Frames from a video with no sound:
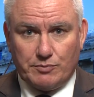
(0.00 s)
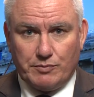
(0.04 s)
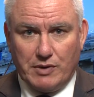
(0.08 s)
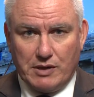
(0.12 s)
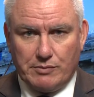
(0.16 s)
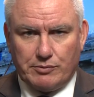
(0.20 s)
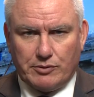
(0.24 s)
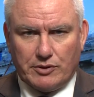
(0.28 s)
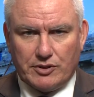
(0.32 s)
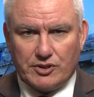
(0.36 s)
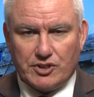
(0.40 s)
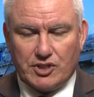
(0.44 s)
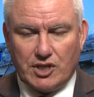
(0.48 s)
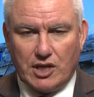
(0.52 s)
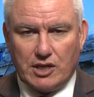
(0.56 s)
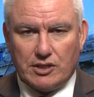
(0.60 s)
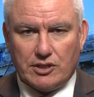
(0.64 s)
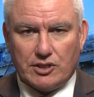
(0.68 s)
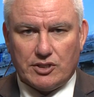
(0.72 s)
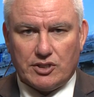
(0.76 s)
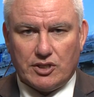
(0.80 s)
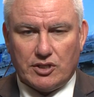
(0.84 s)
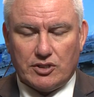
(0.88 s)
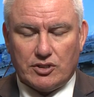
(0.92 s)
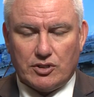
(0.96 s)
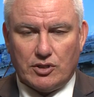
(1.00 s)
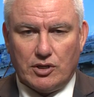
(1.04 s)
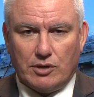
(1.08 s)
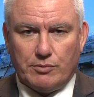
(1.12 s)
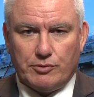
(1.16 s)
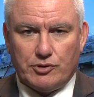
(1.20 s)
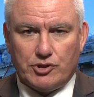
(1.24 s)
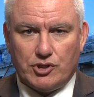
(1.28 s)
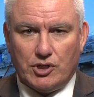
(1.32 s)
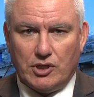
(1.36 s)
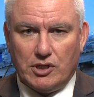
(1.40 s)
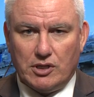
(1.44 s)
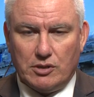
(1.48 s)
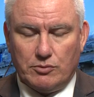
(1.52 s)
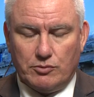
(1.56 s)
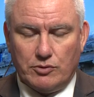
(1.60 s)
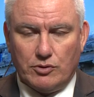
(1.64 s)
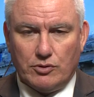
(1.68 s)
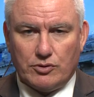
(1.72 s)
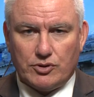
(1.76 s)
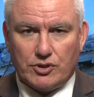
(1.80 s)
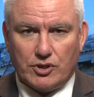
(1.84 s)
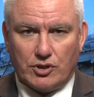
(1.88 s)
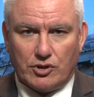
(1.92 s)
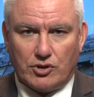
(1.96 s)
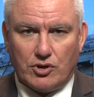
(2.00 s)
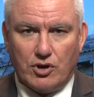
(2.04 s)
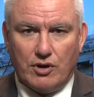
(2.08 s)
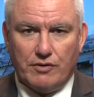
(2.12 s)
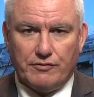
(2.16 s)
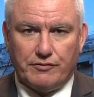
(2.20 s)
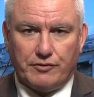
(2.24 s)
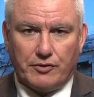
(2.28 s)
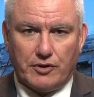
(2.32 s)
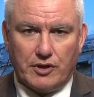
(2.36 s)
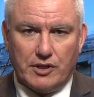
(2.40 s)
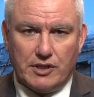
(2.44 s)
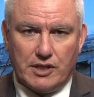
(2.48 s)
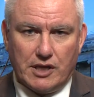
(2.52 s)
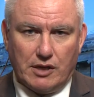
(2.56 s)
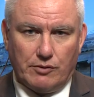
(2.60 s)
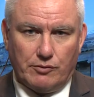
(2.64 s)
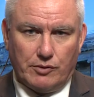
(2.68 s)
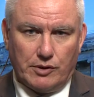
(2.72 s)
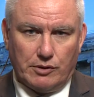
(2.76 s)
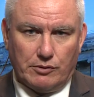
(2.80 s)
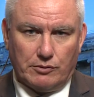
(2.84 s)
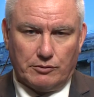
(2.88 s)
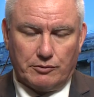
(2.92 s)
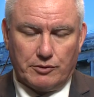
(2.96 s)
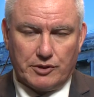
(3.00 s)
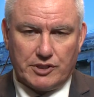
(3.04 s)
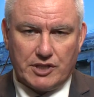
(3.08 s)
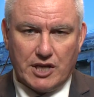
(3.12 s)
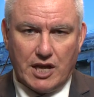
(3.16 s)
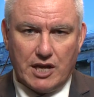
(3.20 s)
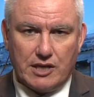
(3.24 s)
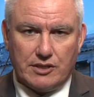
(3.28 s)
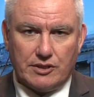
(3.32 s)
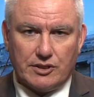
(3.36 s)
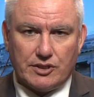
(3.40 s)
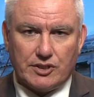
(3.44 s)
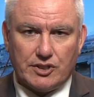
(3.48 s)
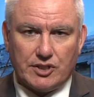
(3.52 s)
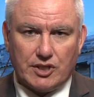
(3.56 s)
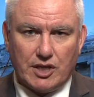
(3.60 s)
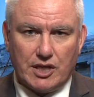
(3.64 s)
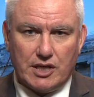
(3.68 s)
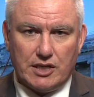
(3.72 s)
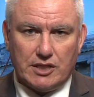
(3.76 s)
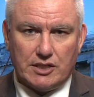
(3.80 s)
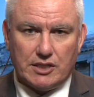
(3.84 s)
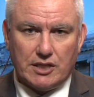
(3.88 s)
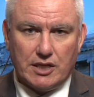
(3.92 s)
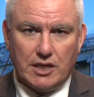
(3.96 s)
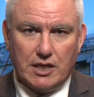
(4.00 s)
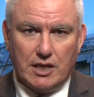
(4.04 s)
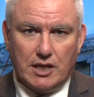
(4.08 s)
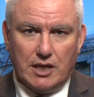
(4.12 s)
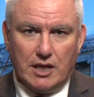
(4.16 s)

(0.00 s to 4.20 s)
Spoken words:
People are seeing this as an opportunity. We're also confident that we'll retain the seat.